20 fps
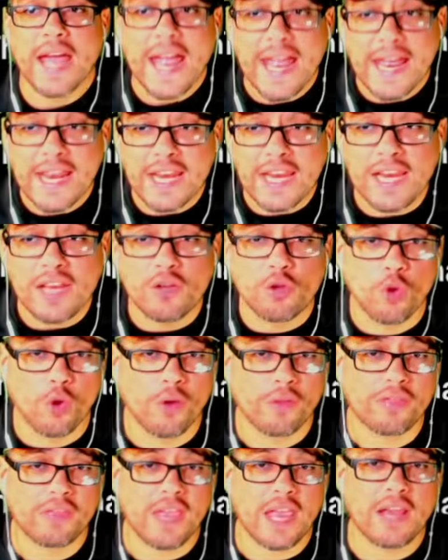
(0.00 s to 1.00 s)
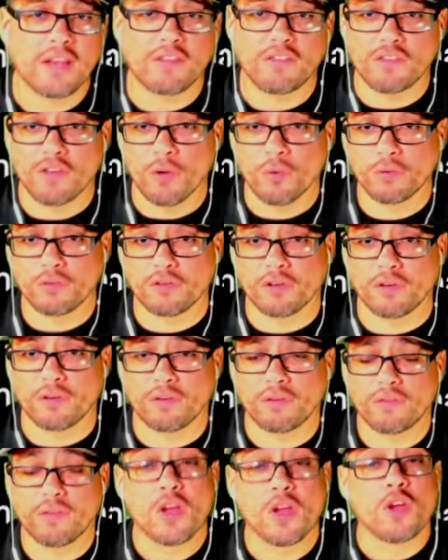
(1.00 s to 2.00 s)
any North Korean
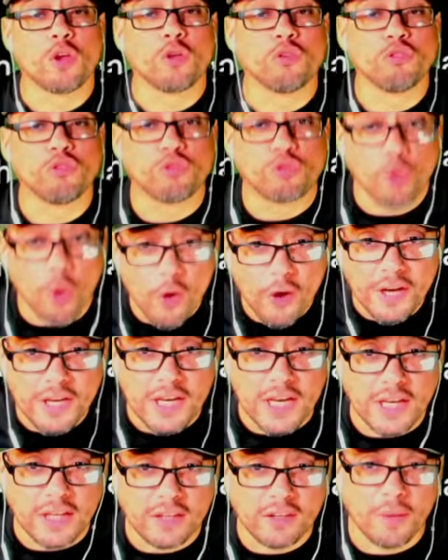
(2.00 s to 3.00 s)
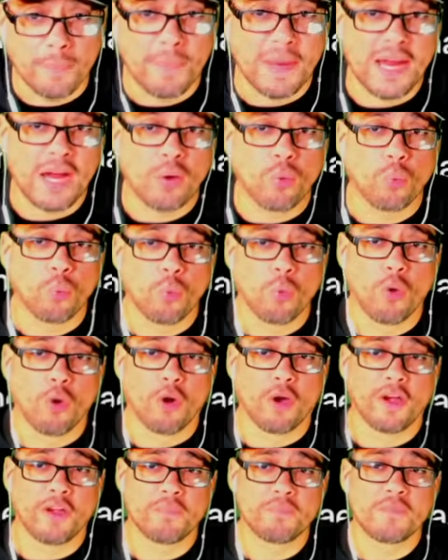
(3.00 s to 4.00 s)
soldiers joining the Bear
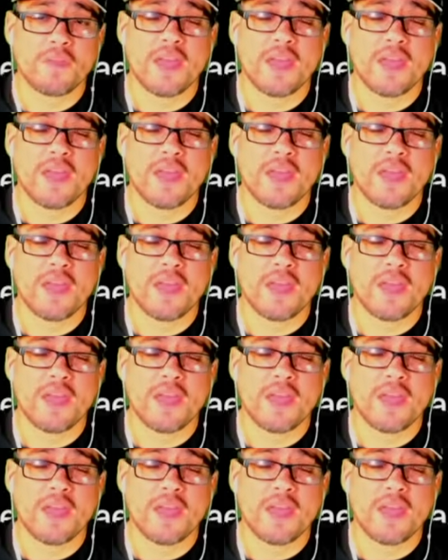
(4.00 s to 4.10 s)
War